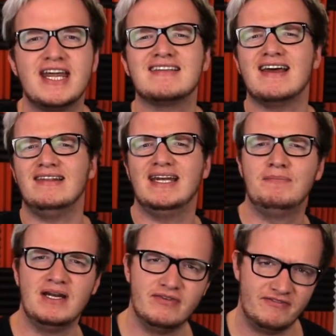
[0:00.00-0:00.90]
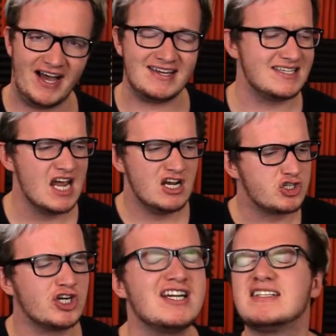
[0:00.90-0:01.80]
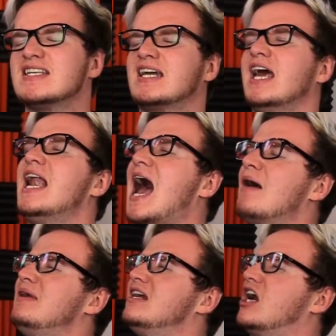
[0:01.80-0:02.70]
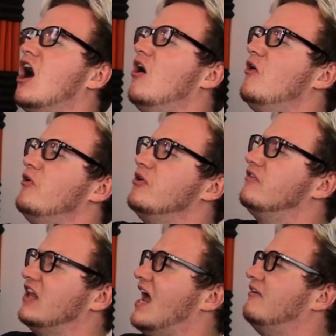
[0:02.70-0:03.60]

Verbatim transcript: So take that little bit of advice. Treat it as the Konami Code of